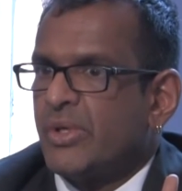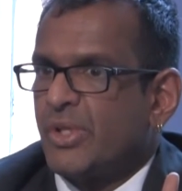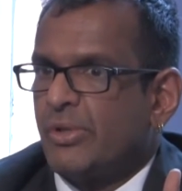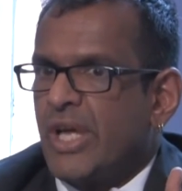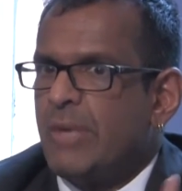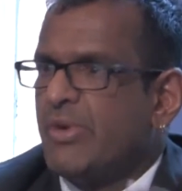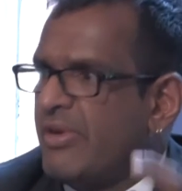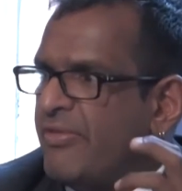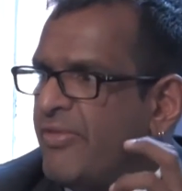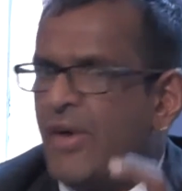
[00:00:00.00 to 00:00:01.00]
So Labour
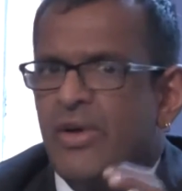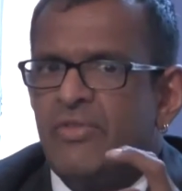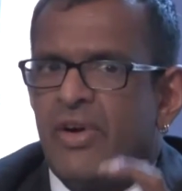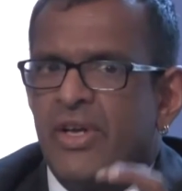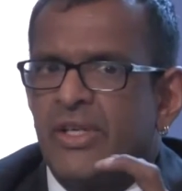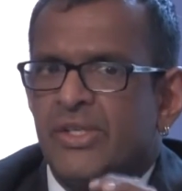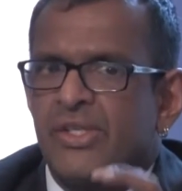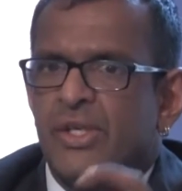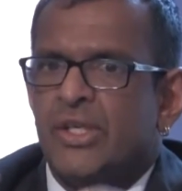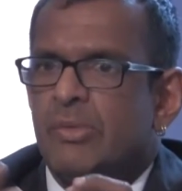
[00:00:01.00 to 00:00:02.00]
are very, very
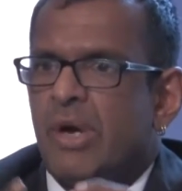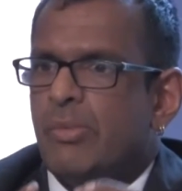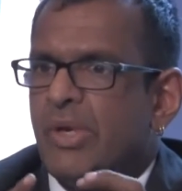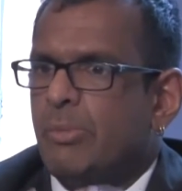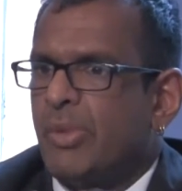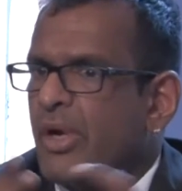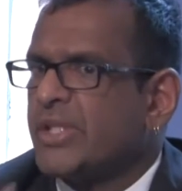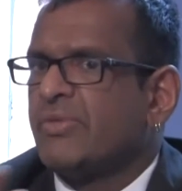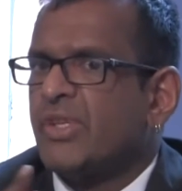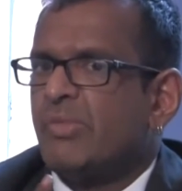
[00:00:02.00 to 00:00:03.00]
concerned about being
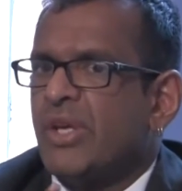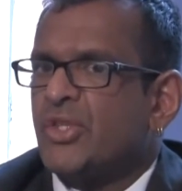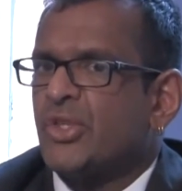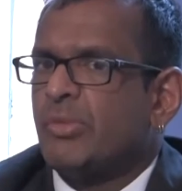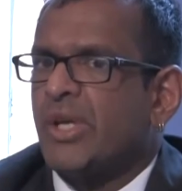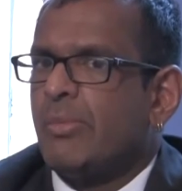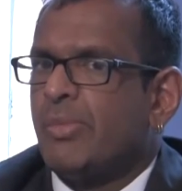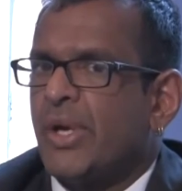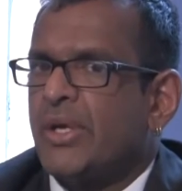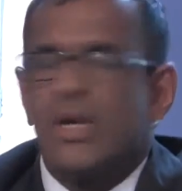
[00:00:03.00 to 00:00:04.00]
part of this mainstream
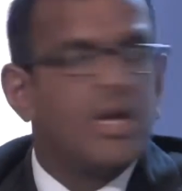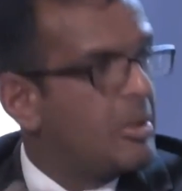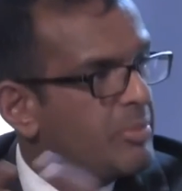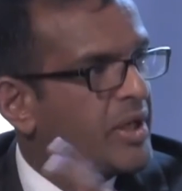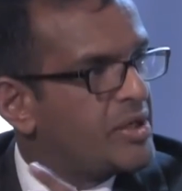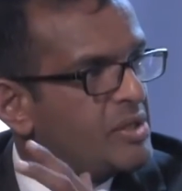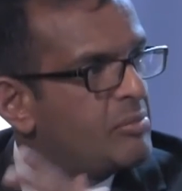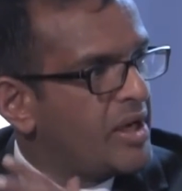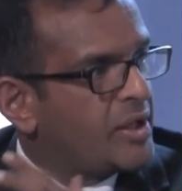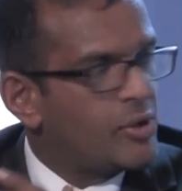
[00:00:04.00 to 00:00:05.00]
campaign because it
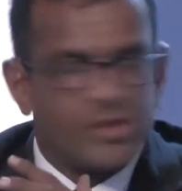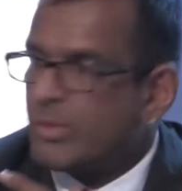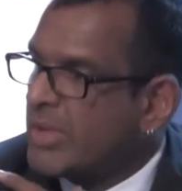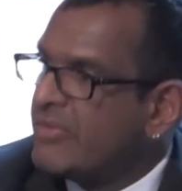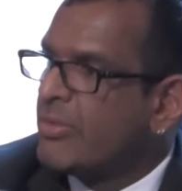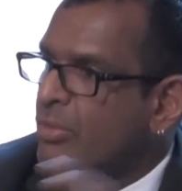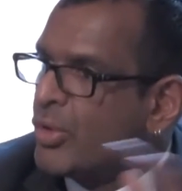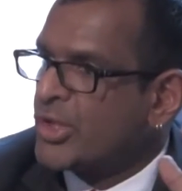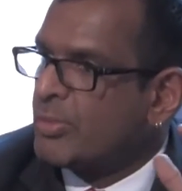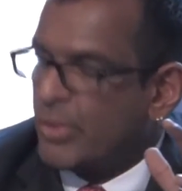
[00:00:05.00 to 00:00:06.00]
might cost them even
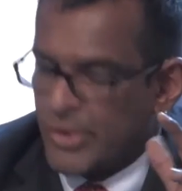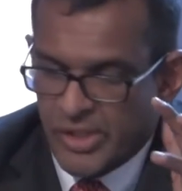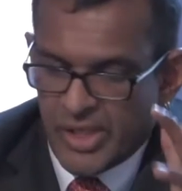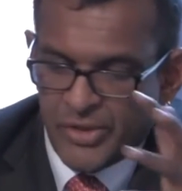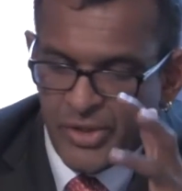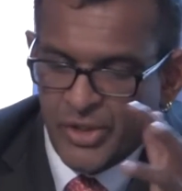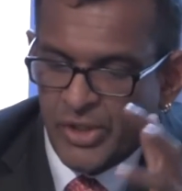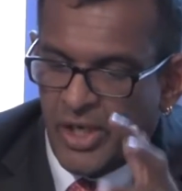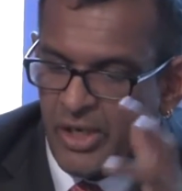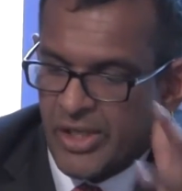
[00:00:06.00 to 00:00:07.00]
more support in their
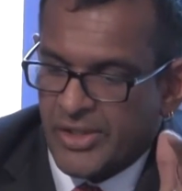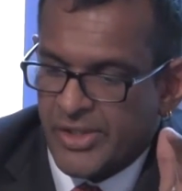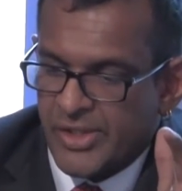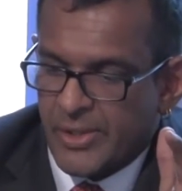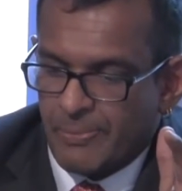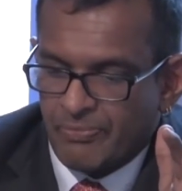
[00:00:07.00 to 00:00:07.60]
traditional heartlands.